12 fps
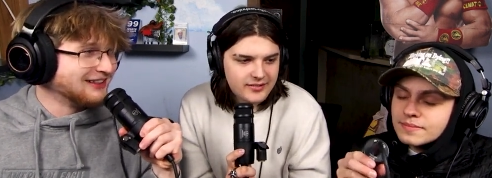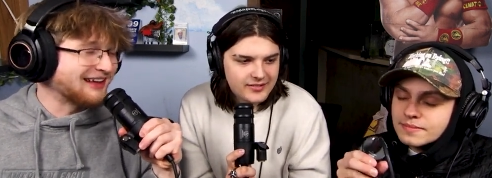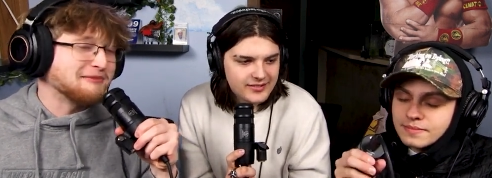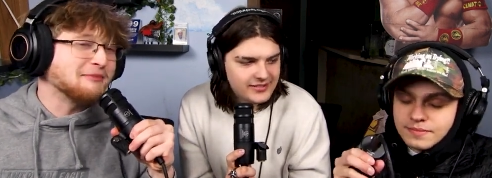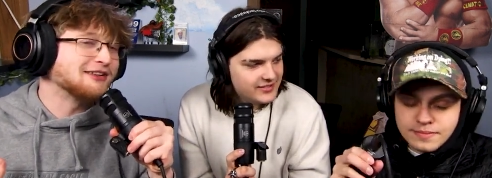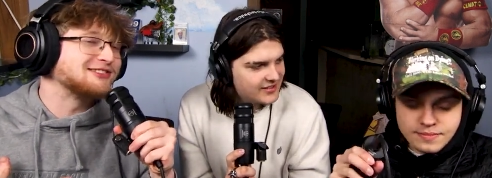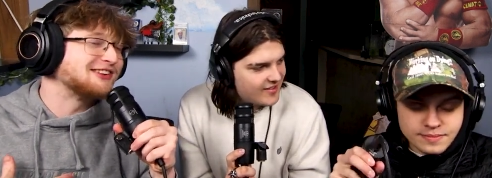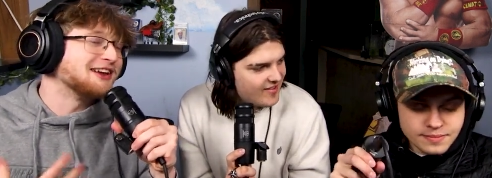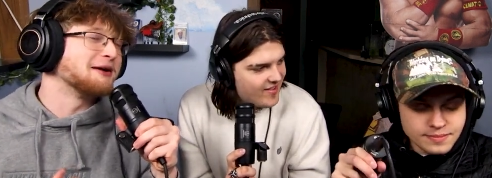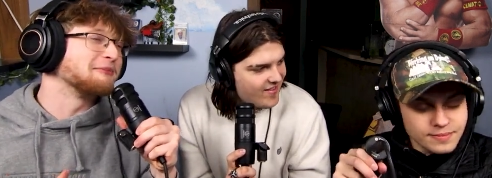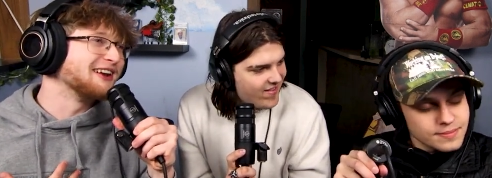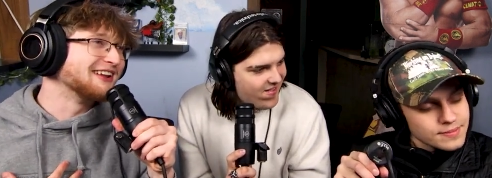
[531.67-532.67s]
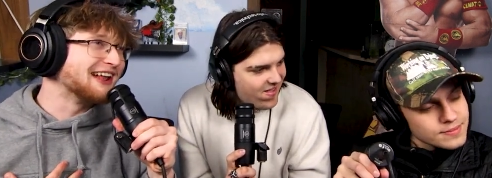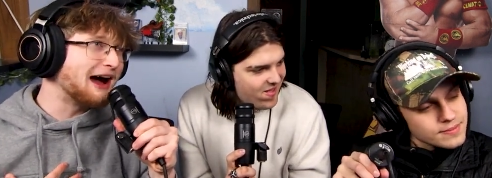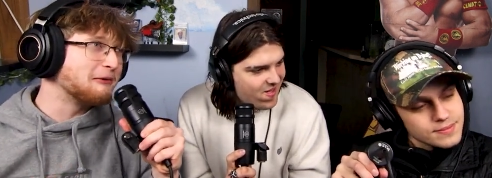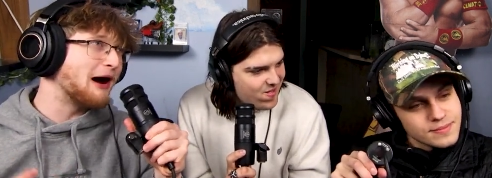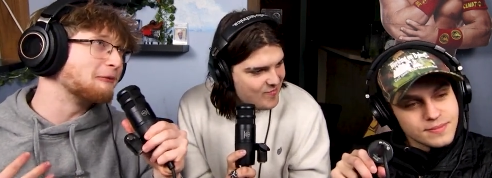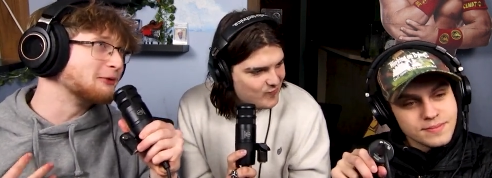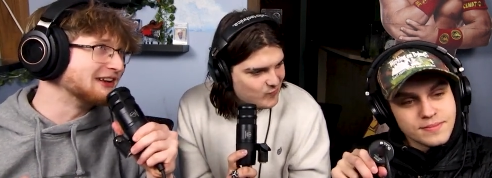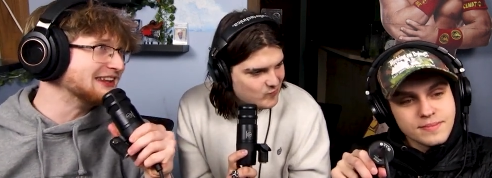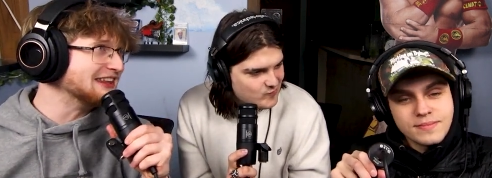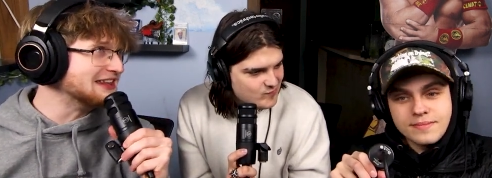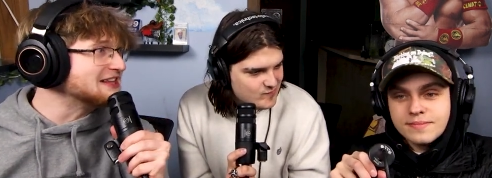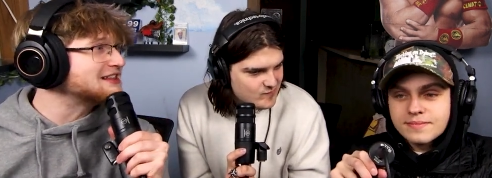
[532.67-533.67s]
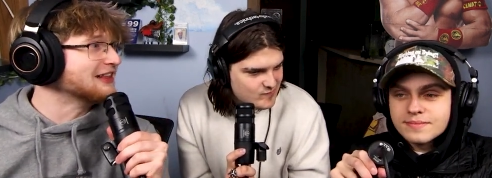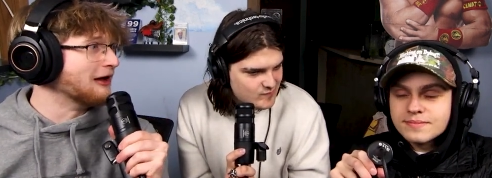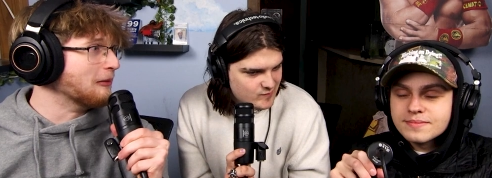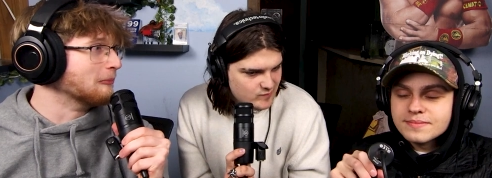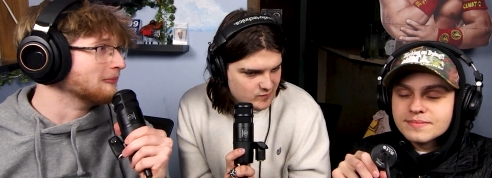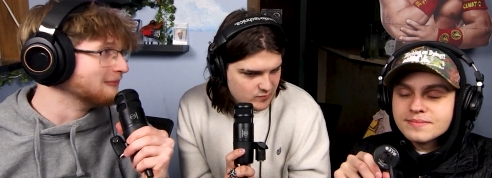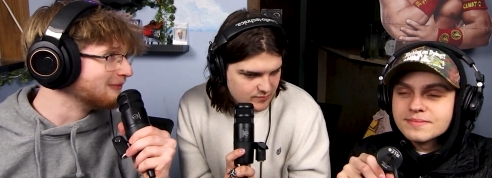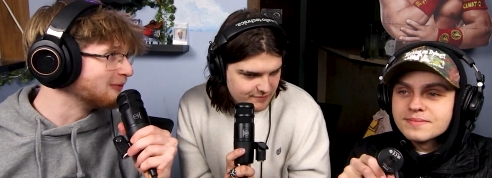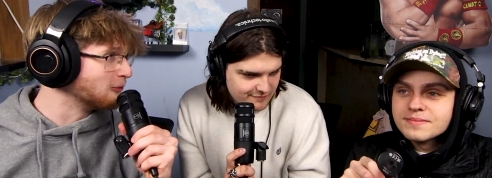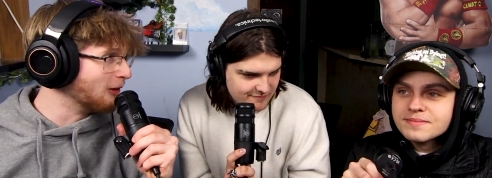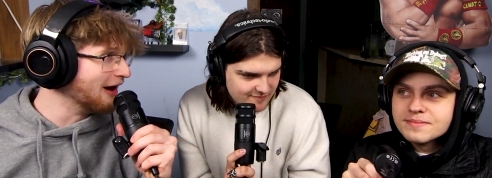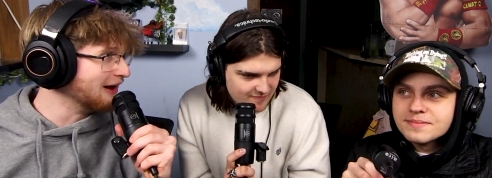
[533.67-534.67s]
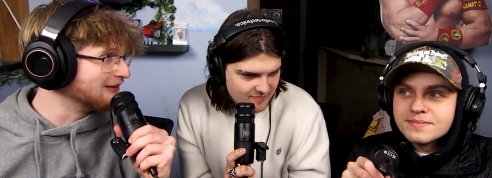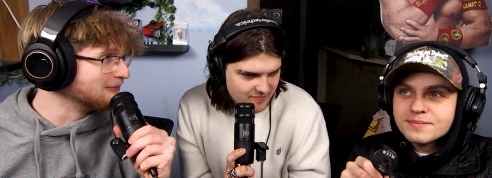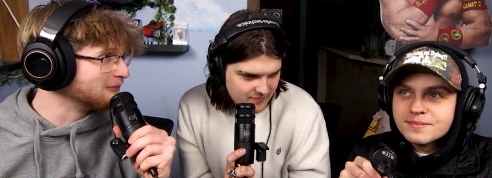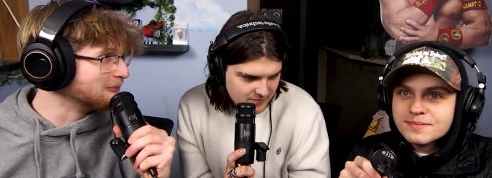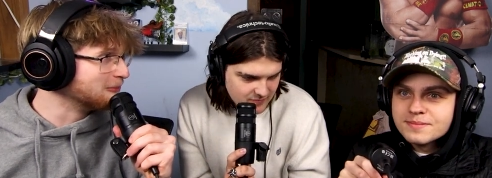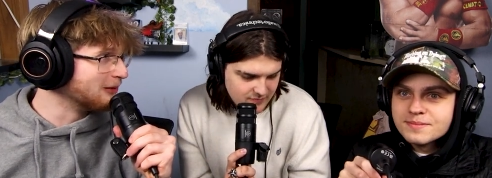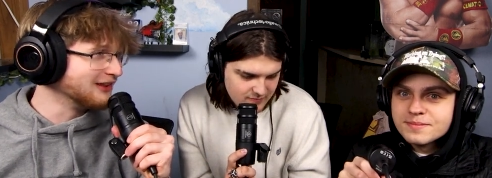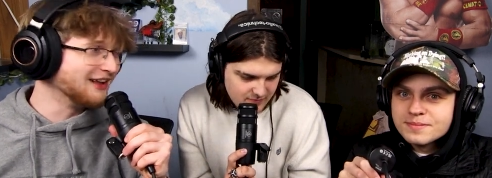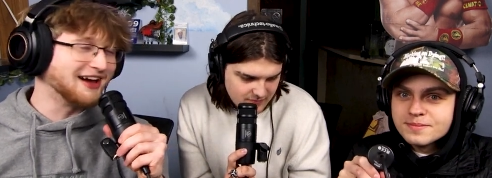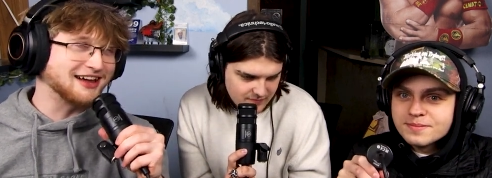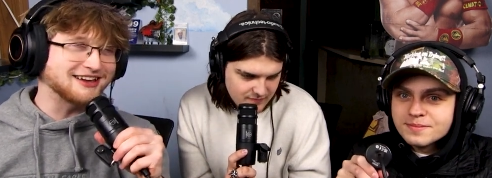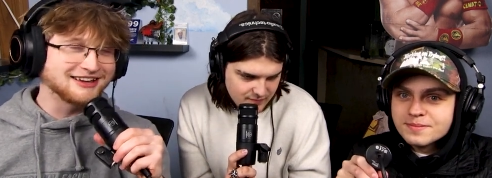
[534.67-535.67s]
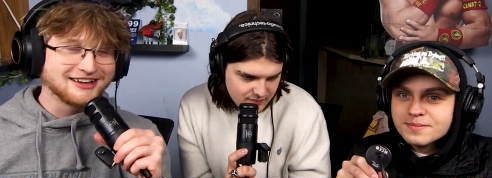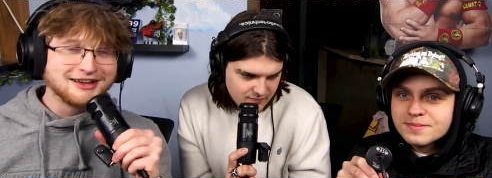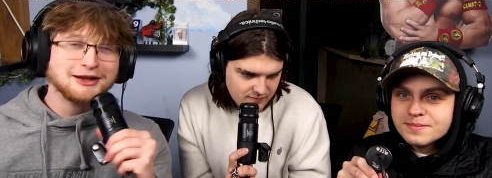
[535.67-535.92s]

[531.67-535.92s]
Speaker 1: Like I'm not saying I'm gonna. I, I wouldn't eat them, right? But like,